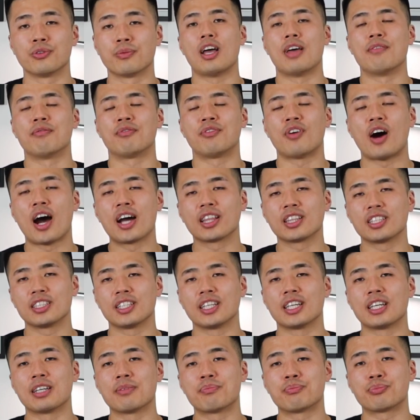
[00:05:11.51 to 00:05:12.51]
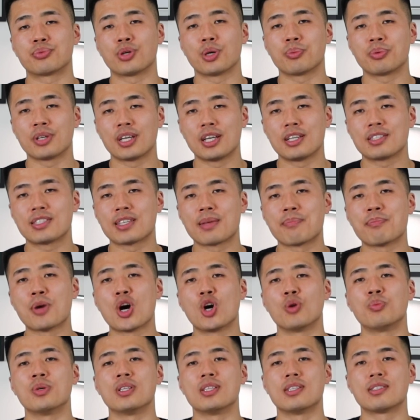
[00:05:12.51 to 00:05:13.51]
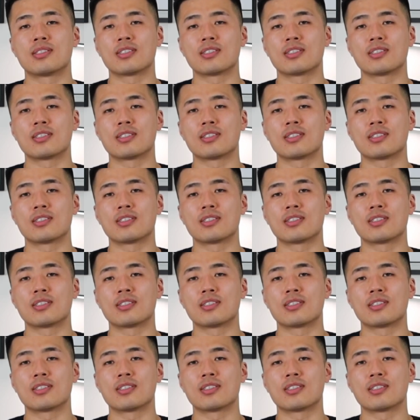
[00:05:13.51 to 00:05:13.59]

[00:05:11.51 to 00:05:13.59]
And finally, properties in Melbourne